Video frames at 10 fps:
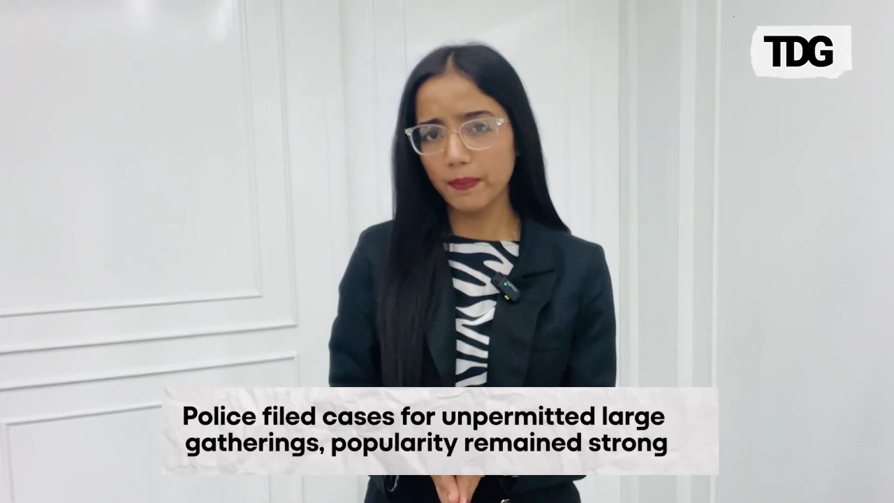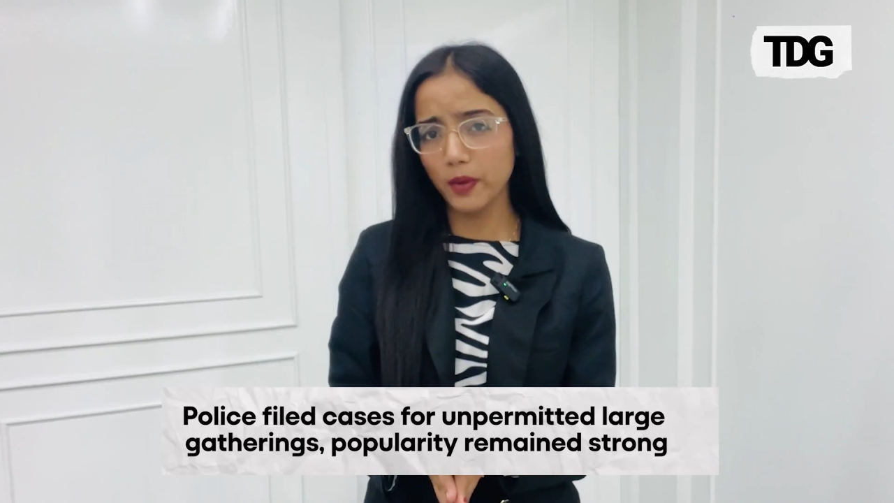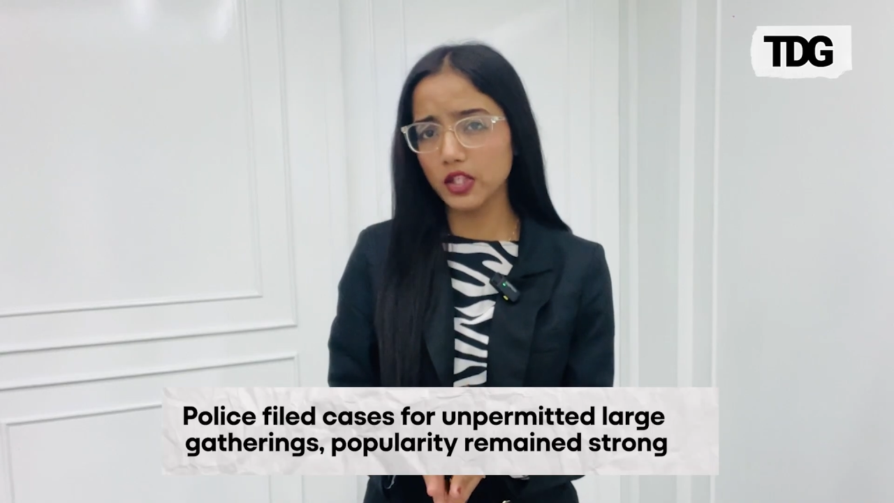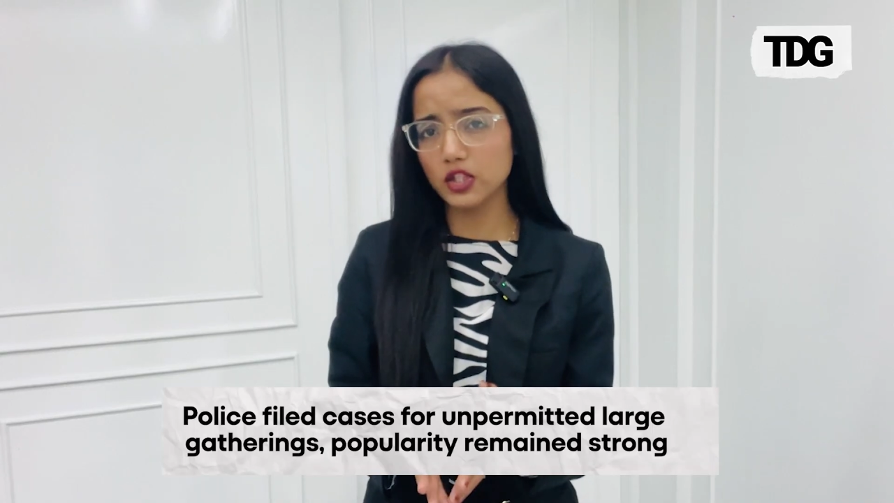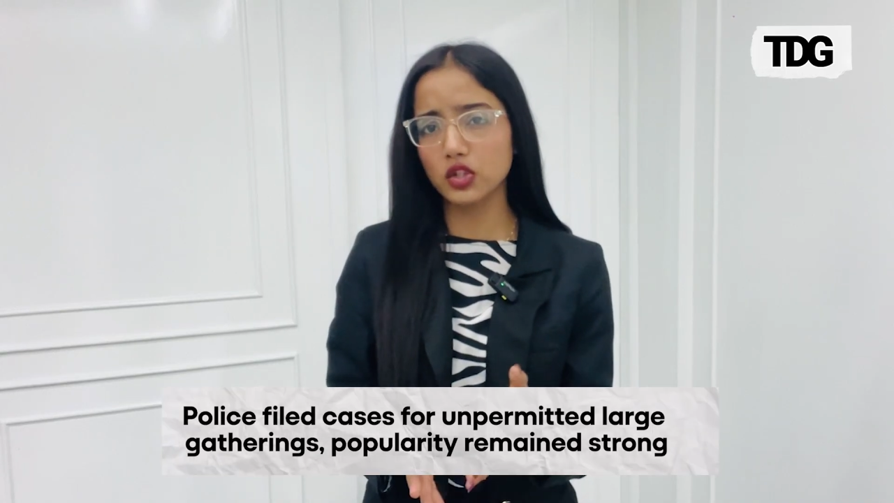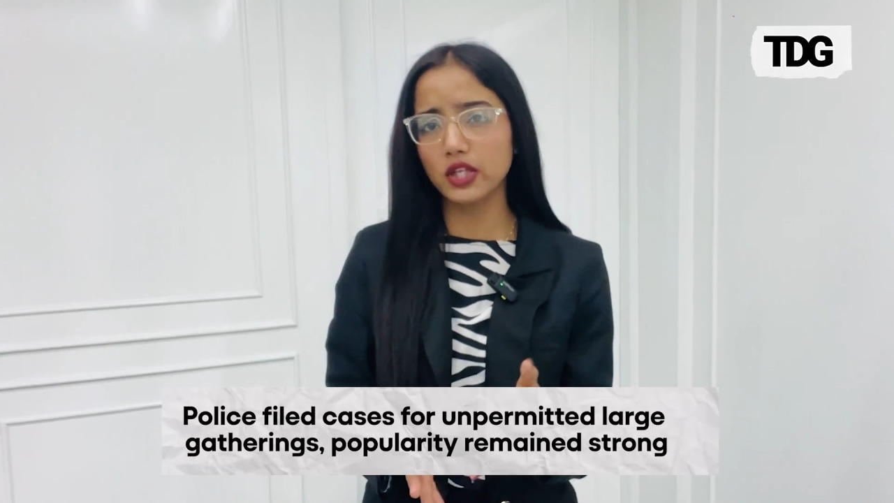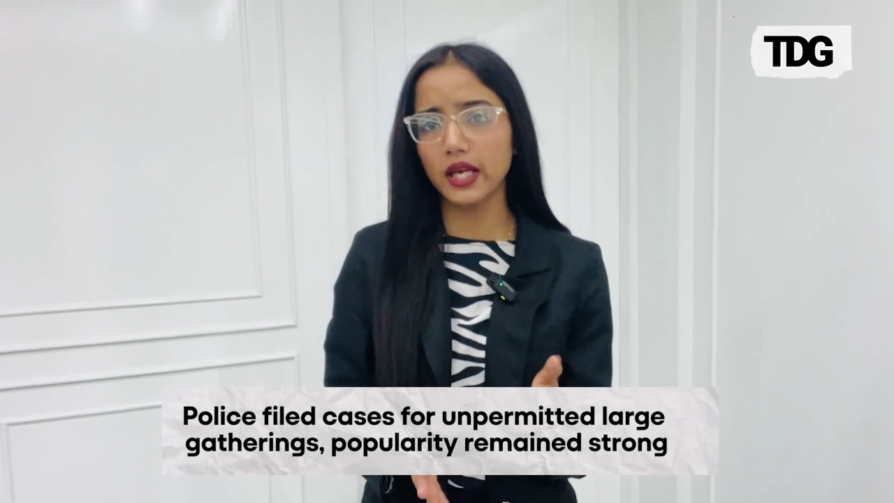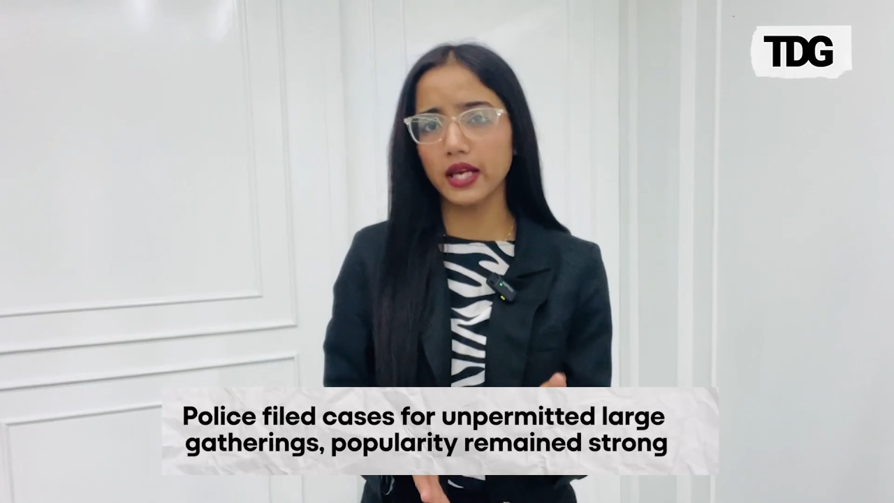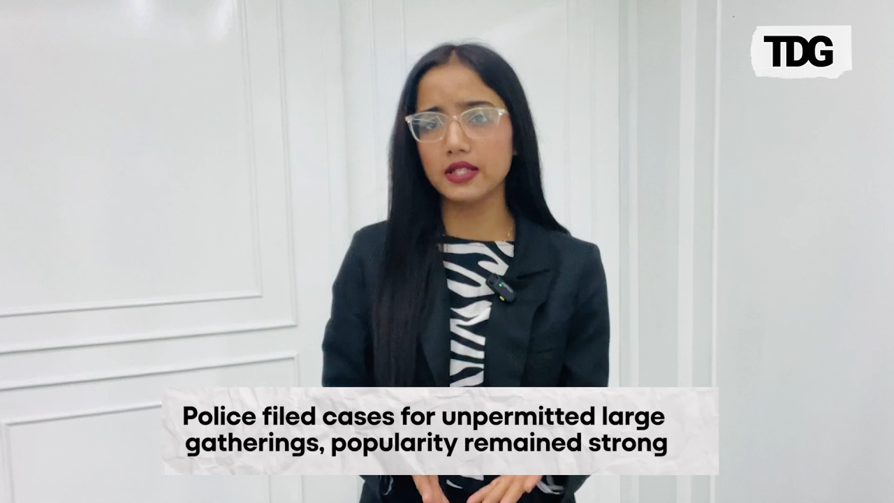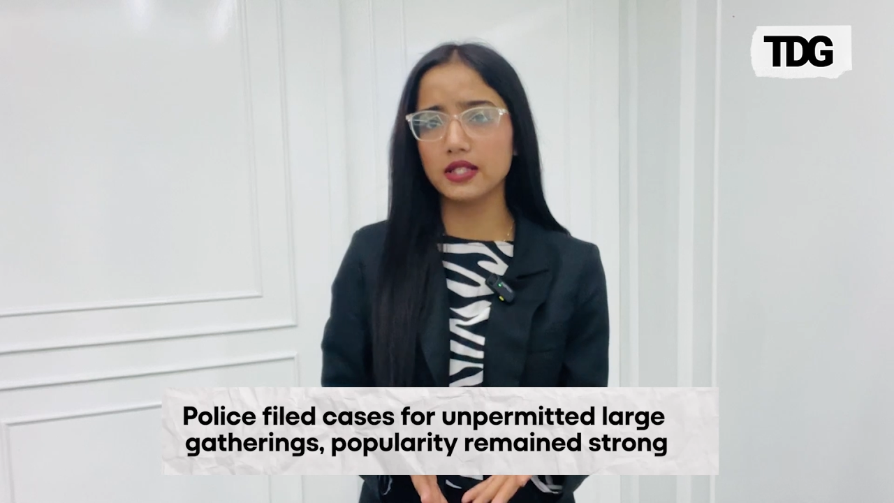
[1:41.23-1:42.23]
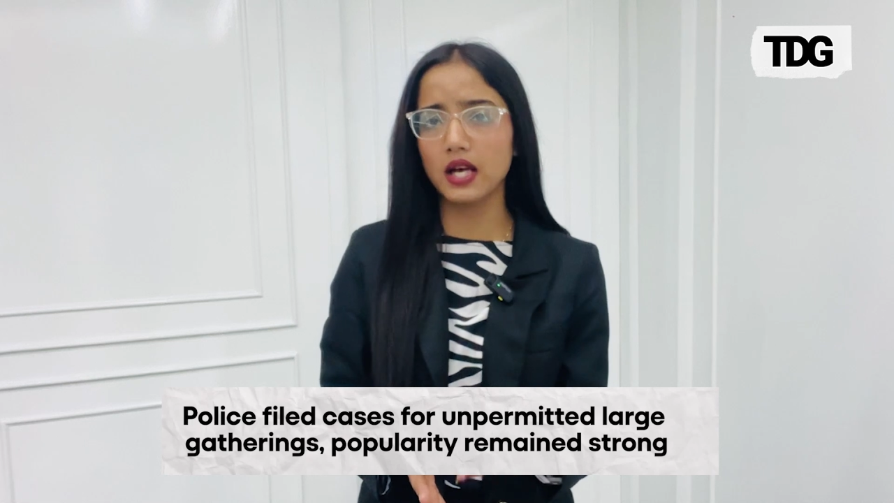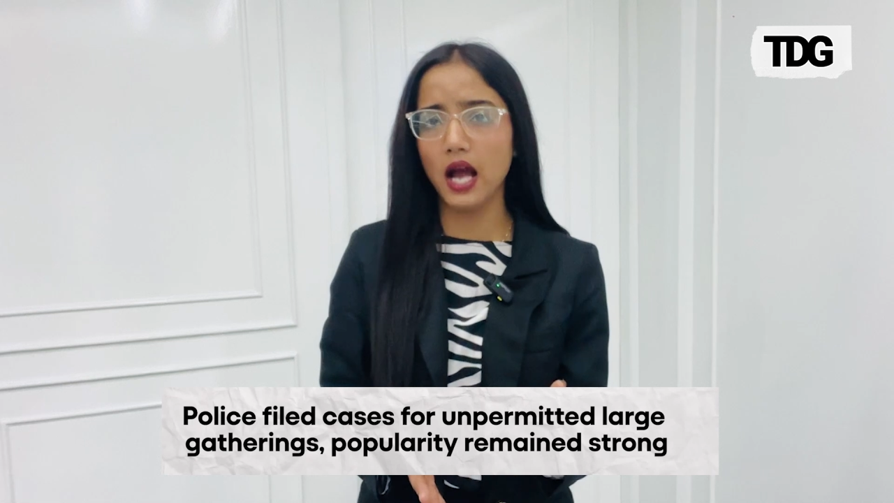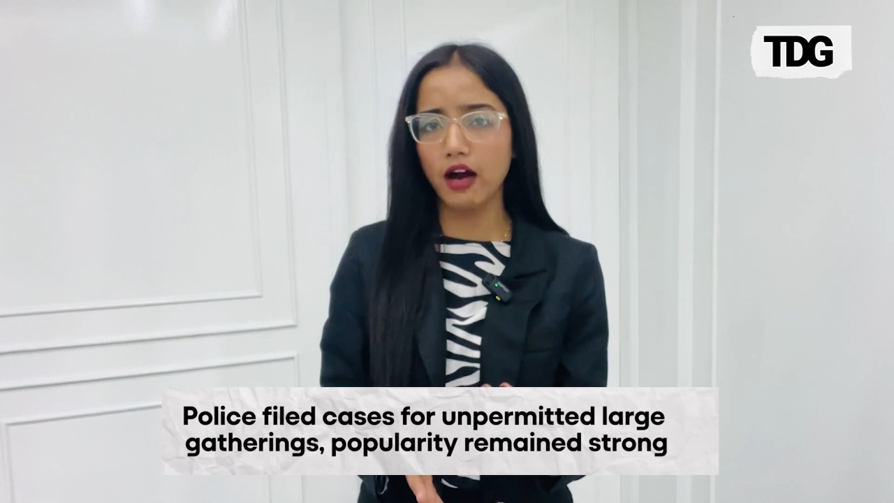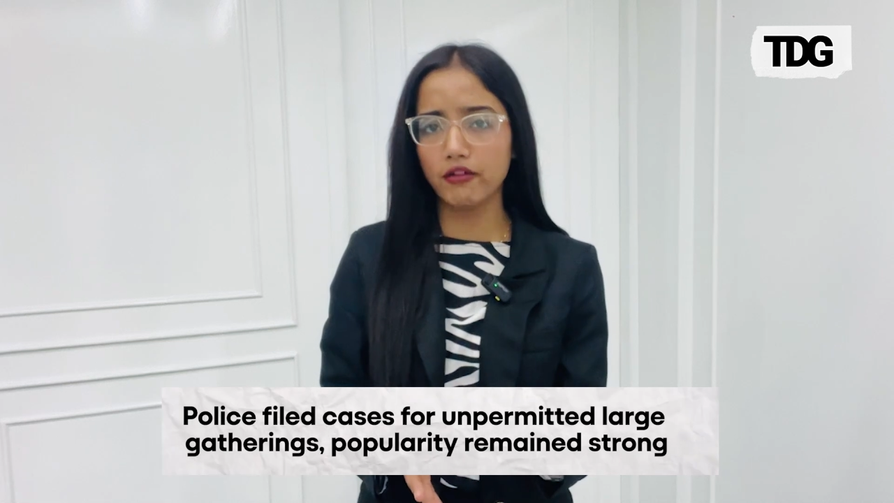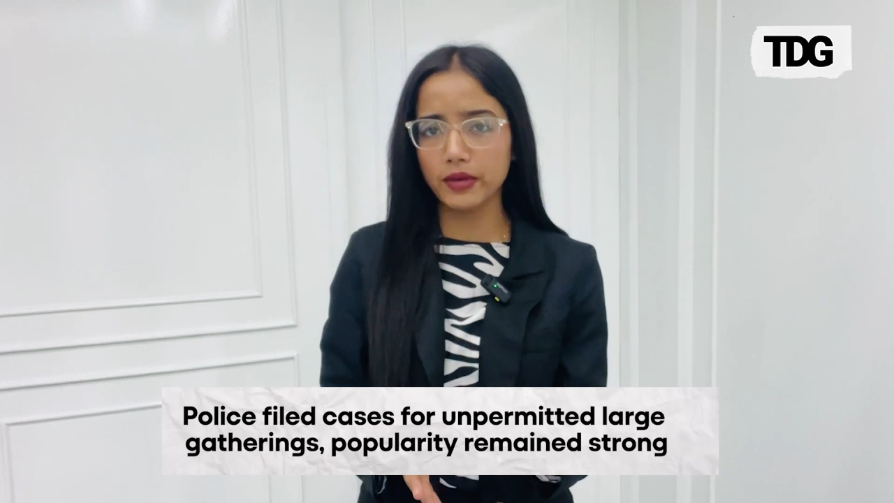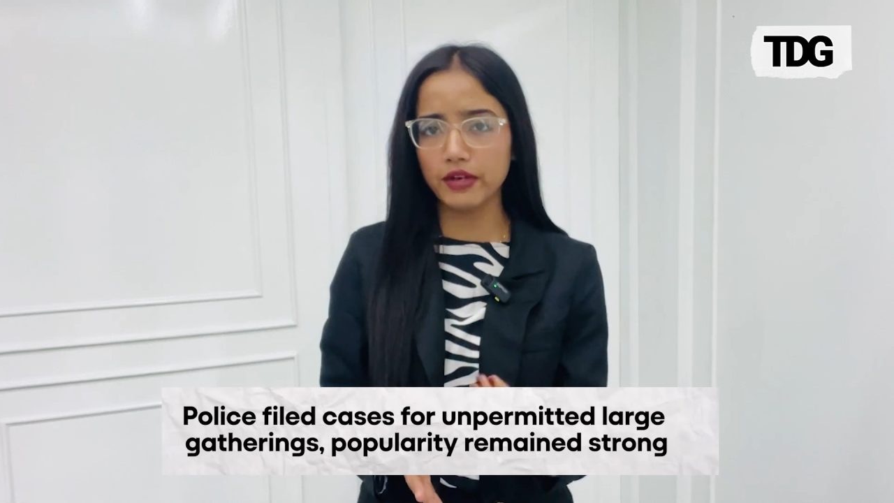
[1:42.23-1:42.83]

Police cases have